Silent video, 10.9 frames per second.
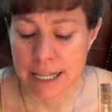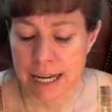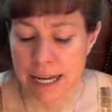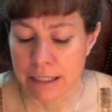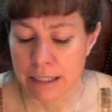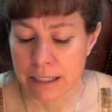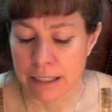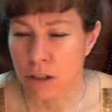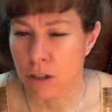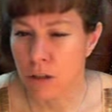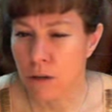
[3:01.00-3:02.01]
that
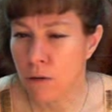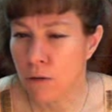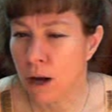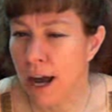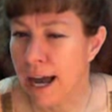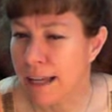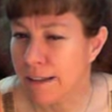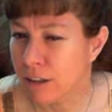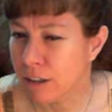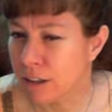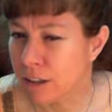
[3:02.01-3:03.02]
you had
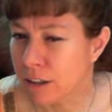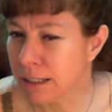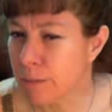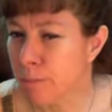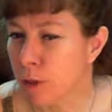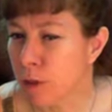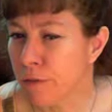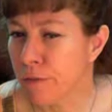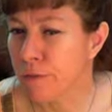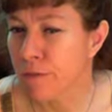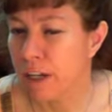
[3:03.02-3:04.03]
a leap of
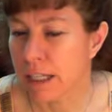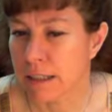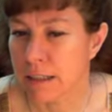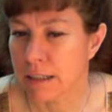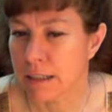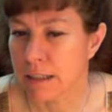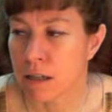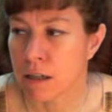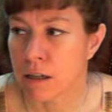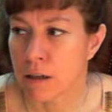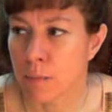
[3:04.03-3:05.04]
faith
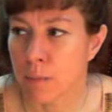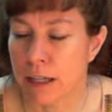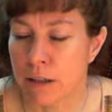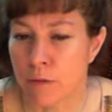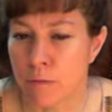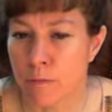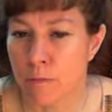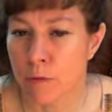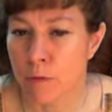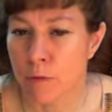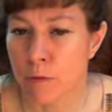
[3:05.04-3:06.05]
uh, by the,
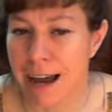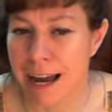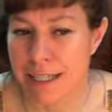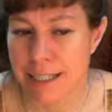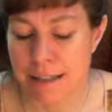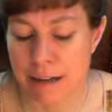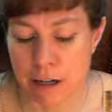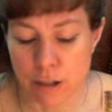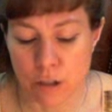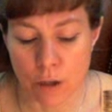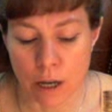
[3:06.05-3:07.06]
the past there
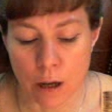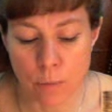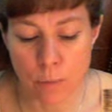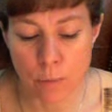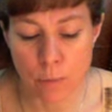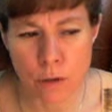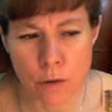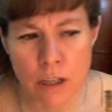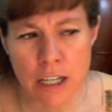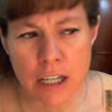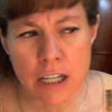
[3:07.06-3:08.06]
to help you,
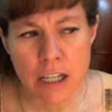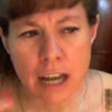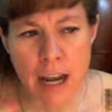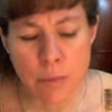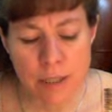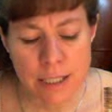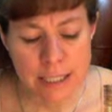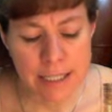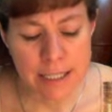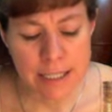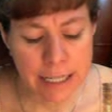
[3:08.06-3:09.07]
I would
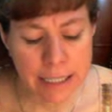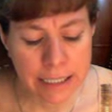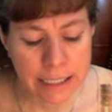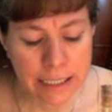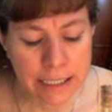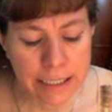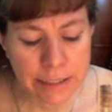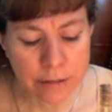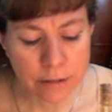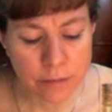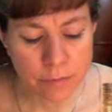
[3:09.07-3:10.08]
say,
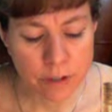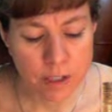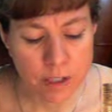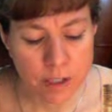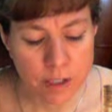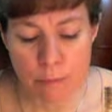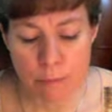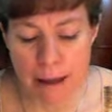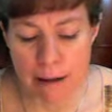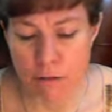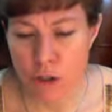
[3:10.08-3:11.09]
heal some
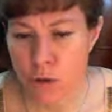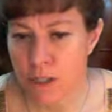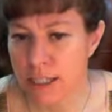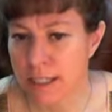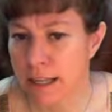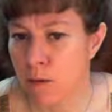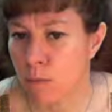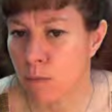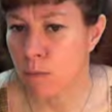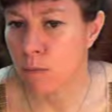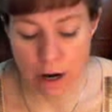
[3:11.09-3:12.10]
boundaries that
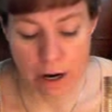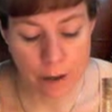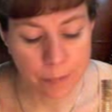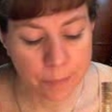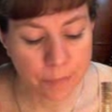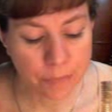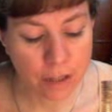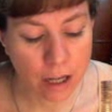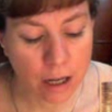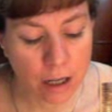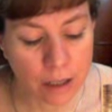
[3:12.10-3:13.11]
were there
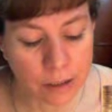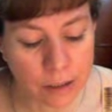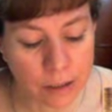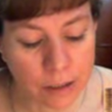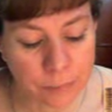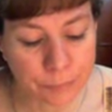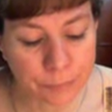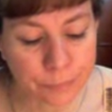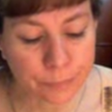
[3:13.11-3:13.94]
um,